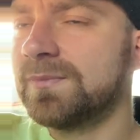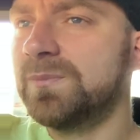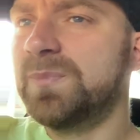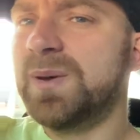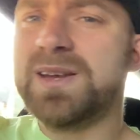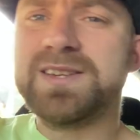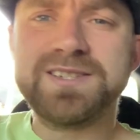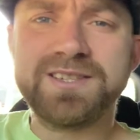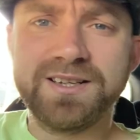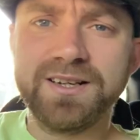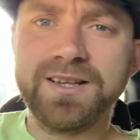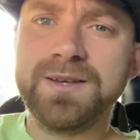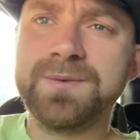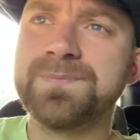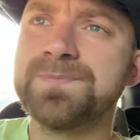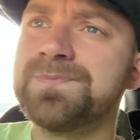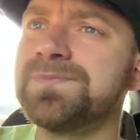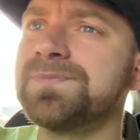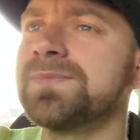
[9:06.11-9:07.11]
Basically.
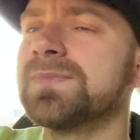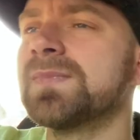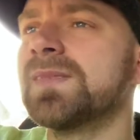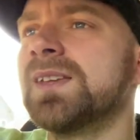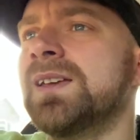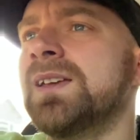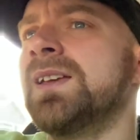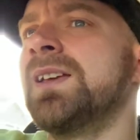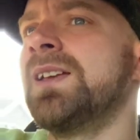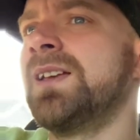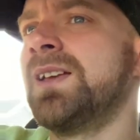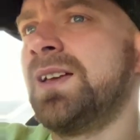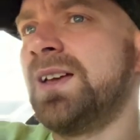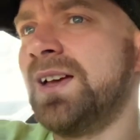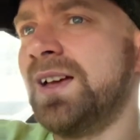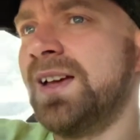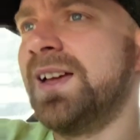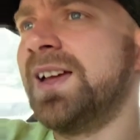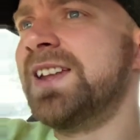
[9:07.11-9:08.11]

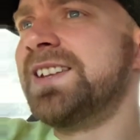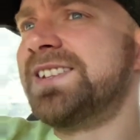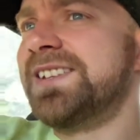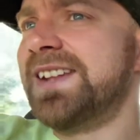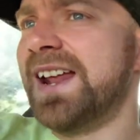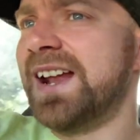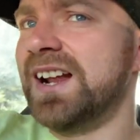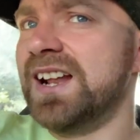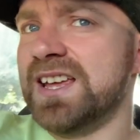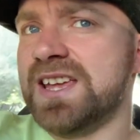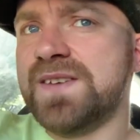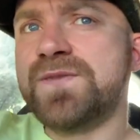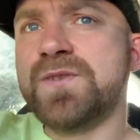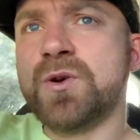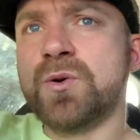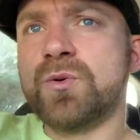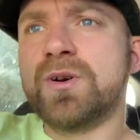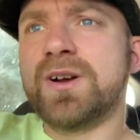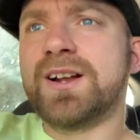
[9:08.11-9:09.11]
Incidentally, if
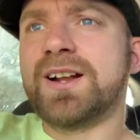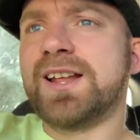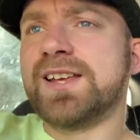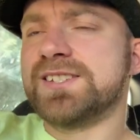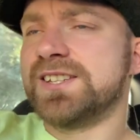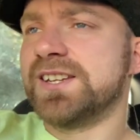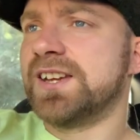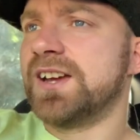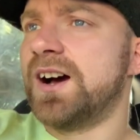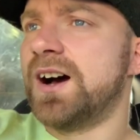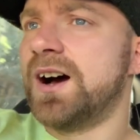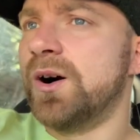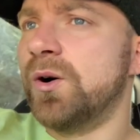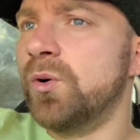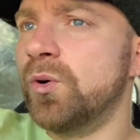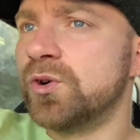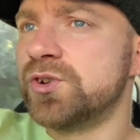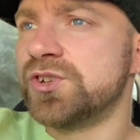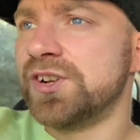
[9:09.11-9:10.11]
you're a classic car
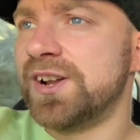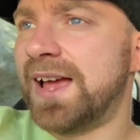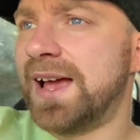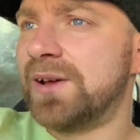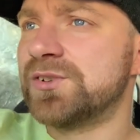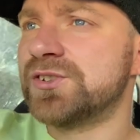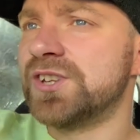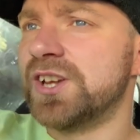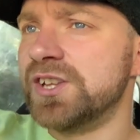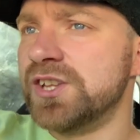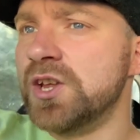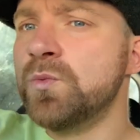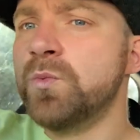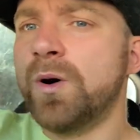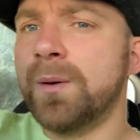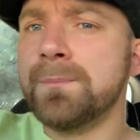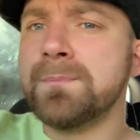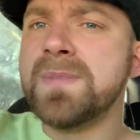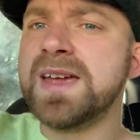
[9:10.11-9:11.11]
auction house and you
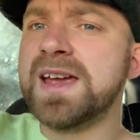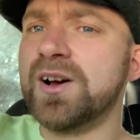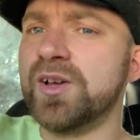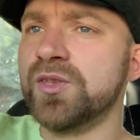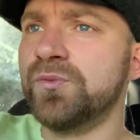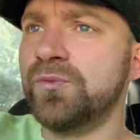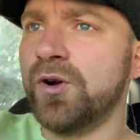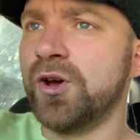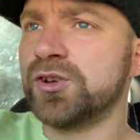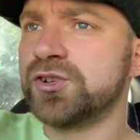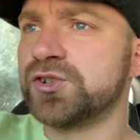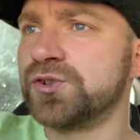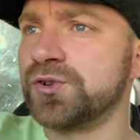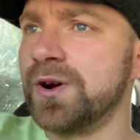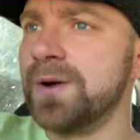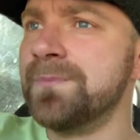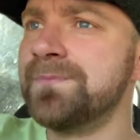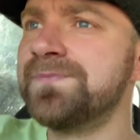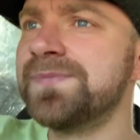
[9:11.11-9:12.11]
want me on the
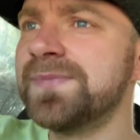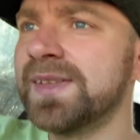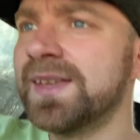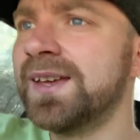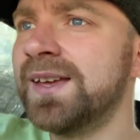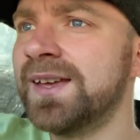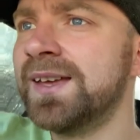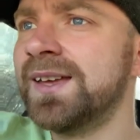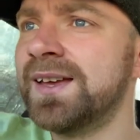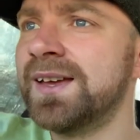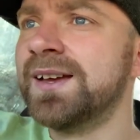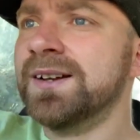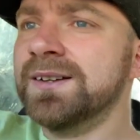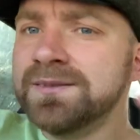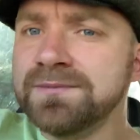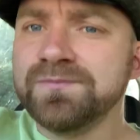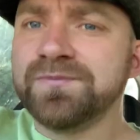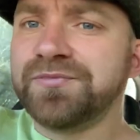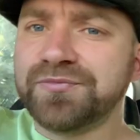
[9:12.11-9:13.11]
rostrum,
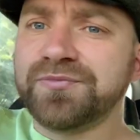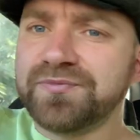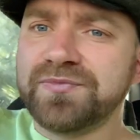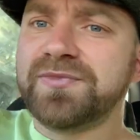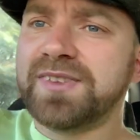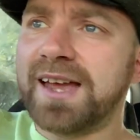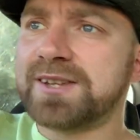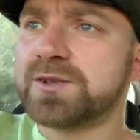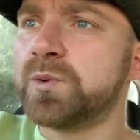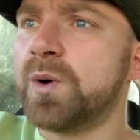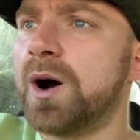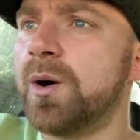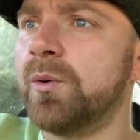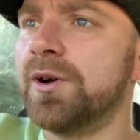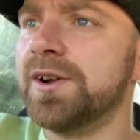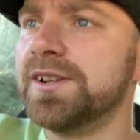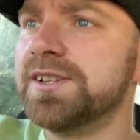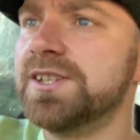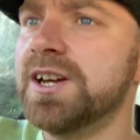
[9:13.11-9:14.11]
that's what I
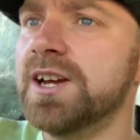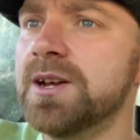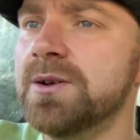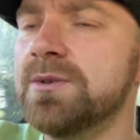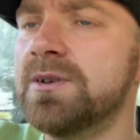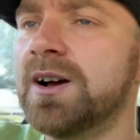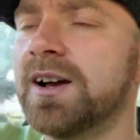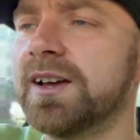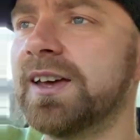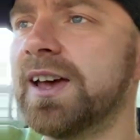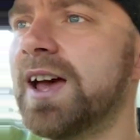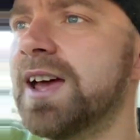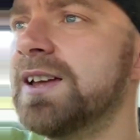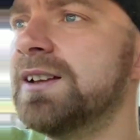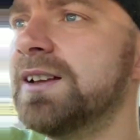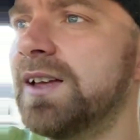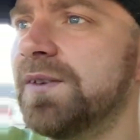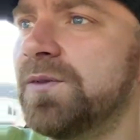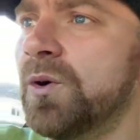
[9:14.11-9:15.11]
want to do, okay?
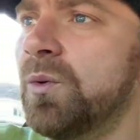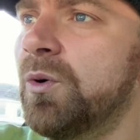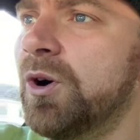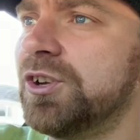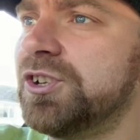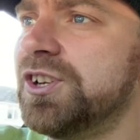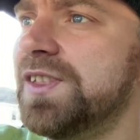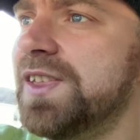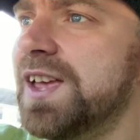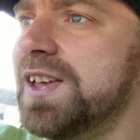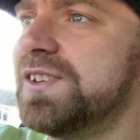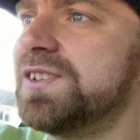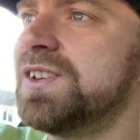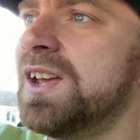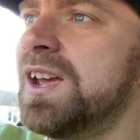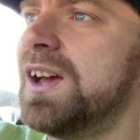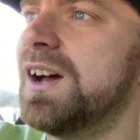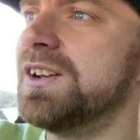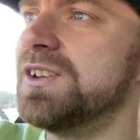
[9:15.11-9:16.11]
If you're watching
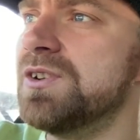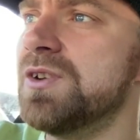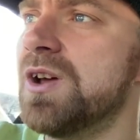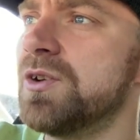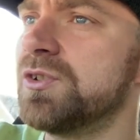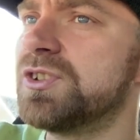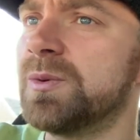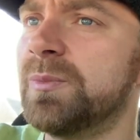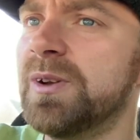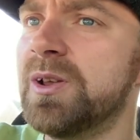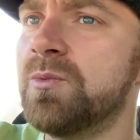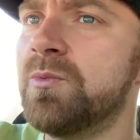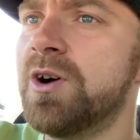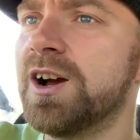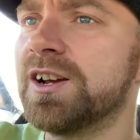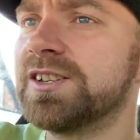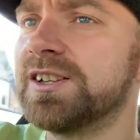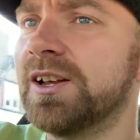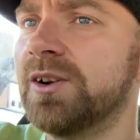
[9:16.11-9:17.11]
this and you know somebody who
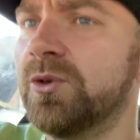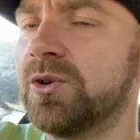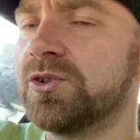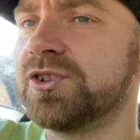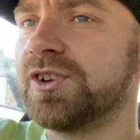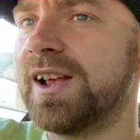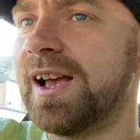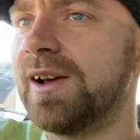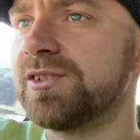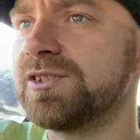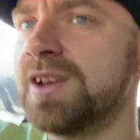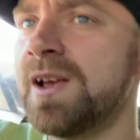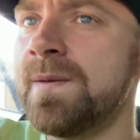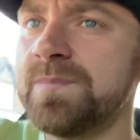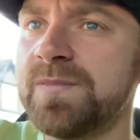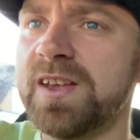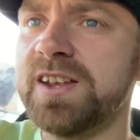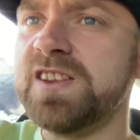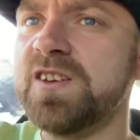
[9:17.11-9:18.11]
works at an auction house
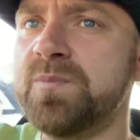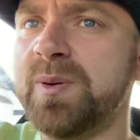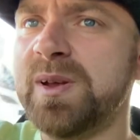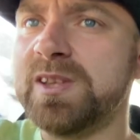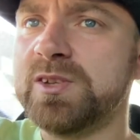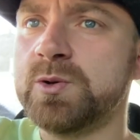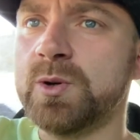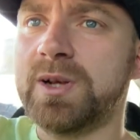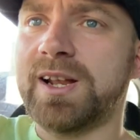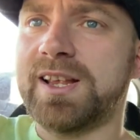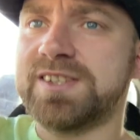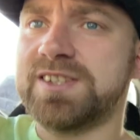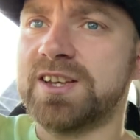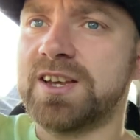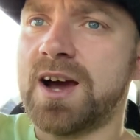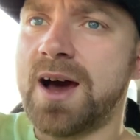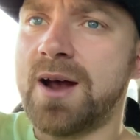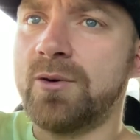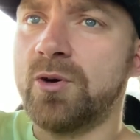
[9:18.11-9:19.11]
and you've been to a
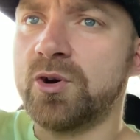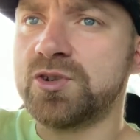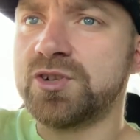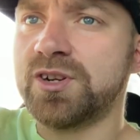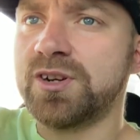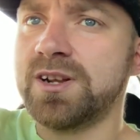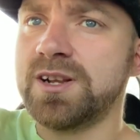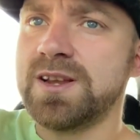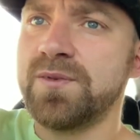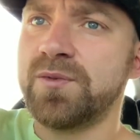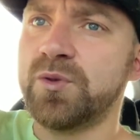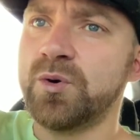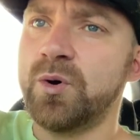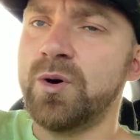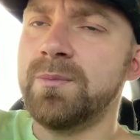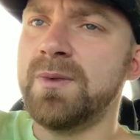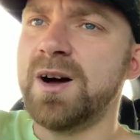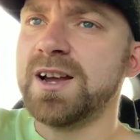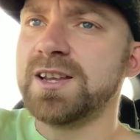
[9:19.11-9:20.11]
classic car auction and you've
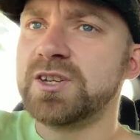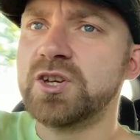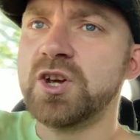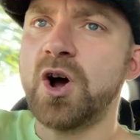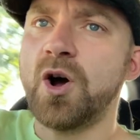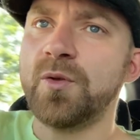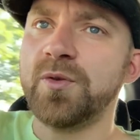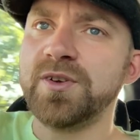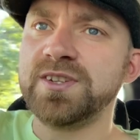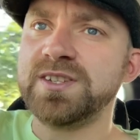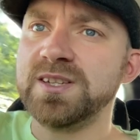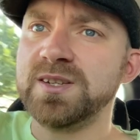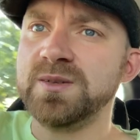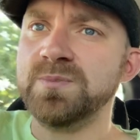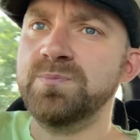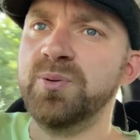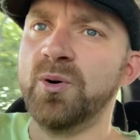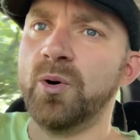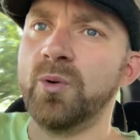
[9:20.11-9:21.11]
thought, my God, this
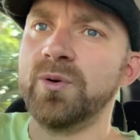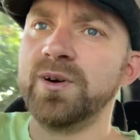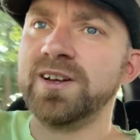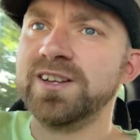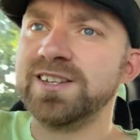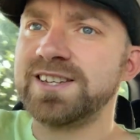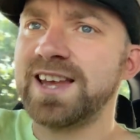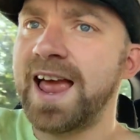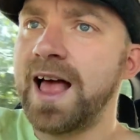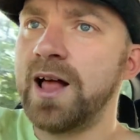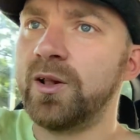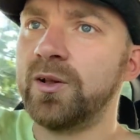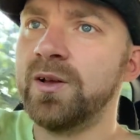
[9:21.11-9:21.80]
is boring as hell.